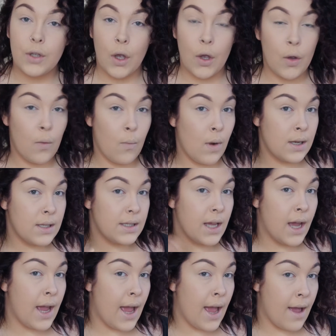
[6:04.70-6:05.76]
So once
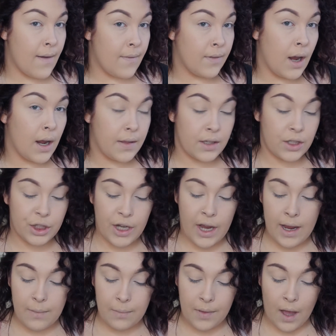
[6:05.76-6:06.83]
I have like the
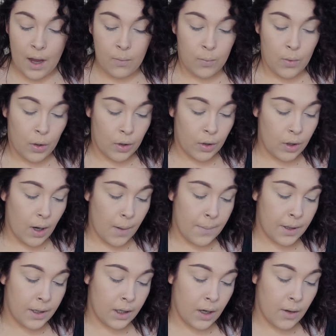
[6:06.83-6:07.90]
shape that I want, I'm
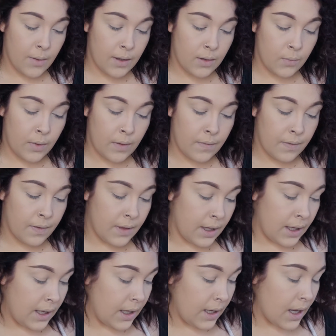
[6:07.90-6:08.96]
going to go in with
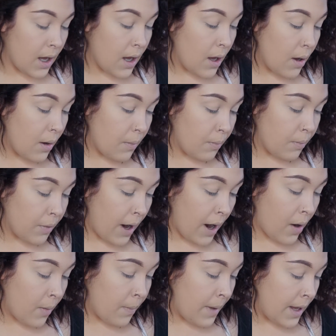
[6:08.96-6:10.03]
the
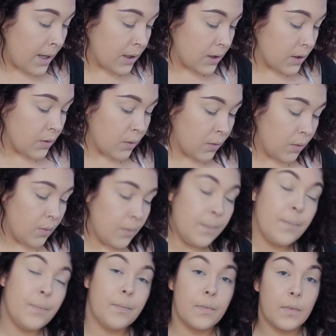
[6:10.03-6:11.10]
brow pencil
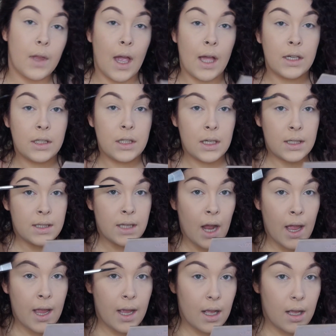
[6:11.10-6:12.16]
and just
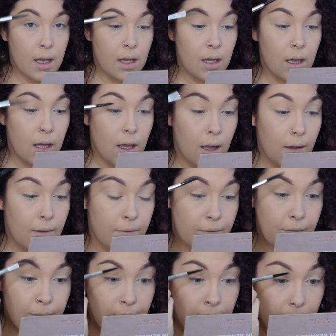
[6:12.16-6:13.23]
like
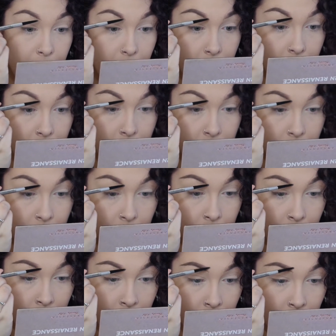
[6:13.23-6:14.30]
flick
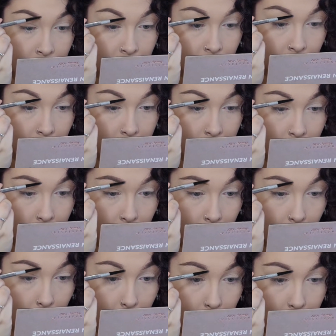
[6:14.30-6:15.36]
the
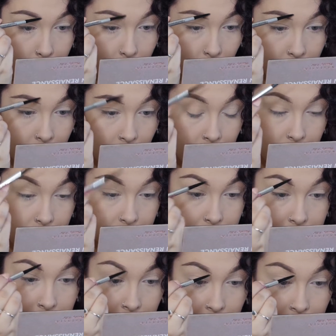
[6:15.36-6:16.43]

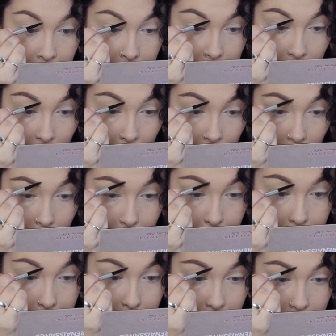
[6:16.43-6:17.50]
product up
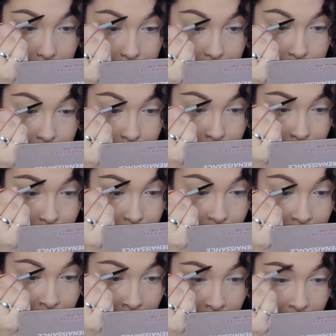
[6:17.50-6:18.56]
to
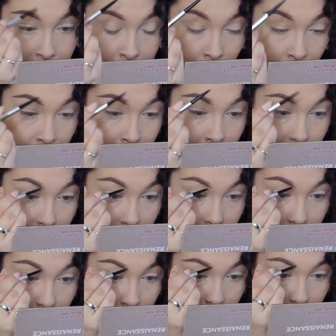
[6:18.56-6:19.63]
create like